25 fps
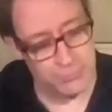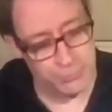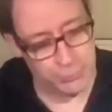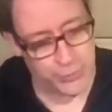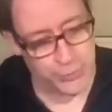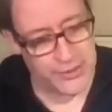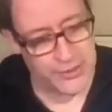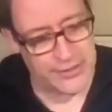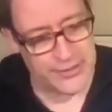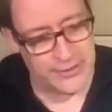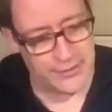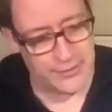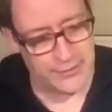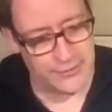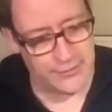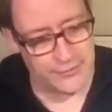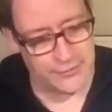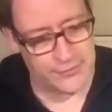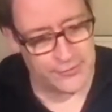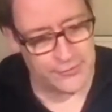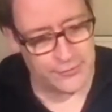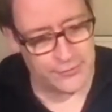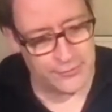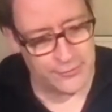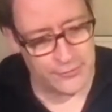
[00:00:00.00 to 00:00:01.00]

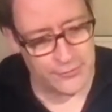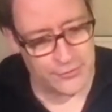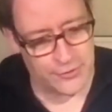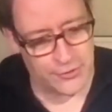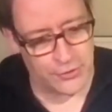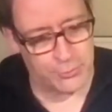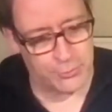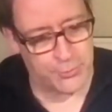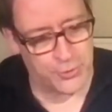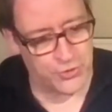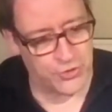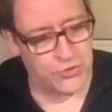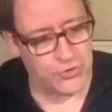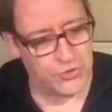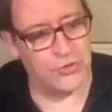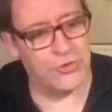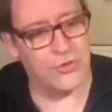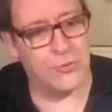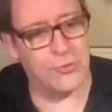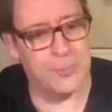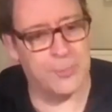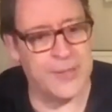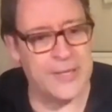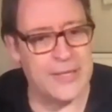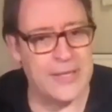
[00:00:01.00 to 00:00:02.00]
predispositioned
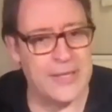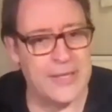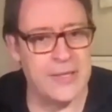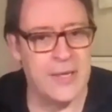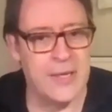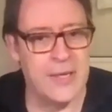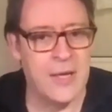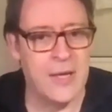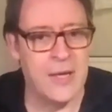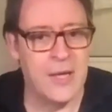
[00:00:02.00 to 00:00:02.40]
to be